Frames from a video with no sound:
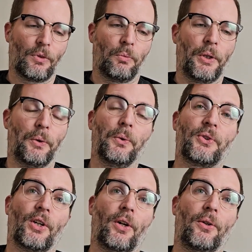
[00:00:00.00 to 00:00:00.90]
We
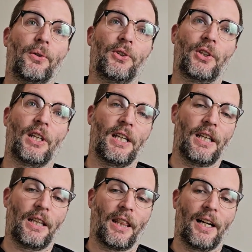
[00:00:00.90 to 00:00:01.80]
also
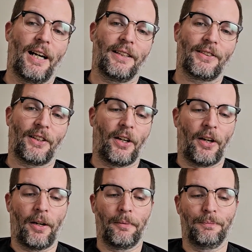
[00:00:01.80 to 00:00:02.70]
see that
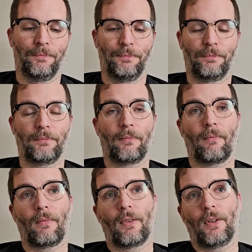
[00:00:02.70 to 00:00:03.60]
um,
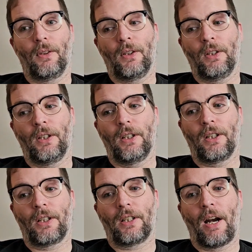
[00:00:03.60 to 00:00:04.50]

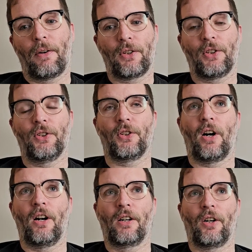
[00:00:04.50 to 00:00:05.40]
the characters
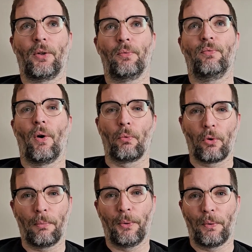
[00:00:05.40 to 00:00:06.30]
are kind of
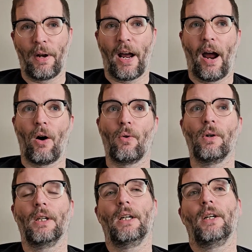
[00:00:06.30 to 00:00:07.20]
vulnerable now.
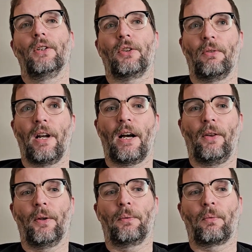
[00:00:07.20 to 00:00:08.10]
So
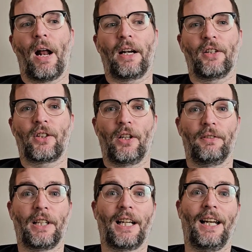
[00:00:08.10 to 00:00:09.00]
now that Rand has kind of
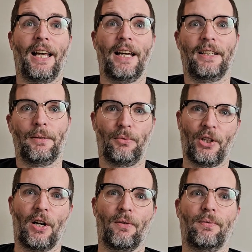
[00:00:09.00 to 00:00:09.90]
declared
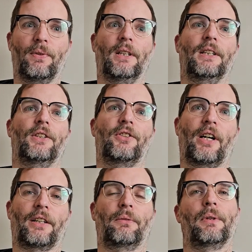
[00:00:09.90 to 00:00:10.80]
himself the
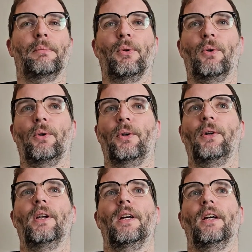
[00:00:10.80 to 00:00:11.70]
Dragon Reborn,